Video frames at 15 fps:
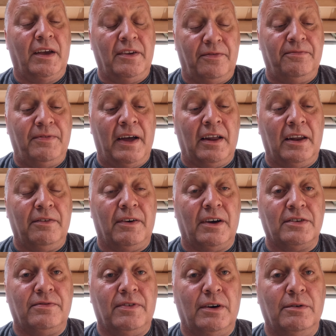It's fairly
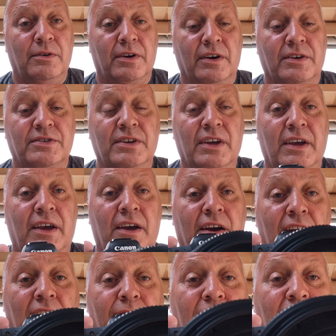fast focus,
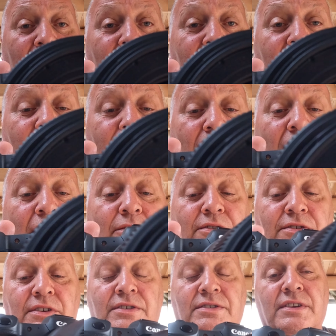and give you an idea of
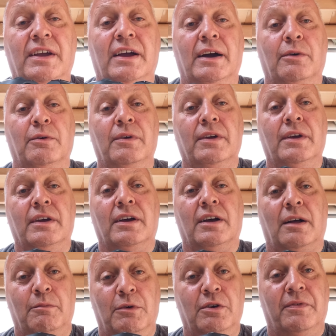closeness now.
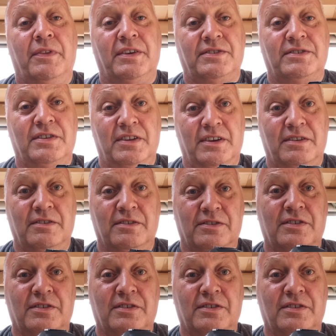I'll move this to the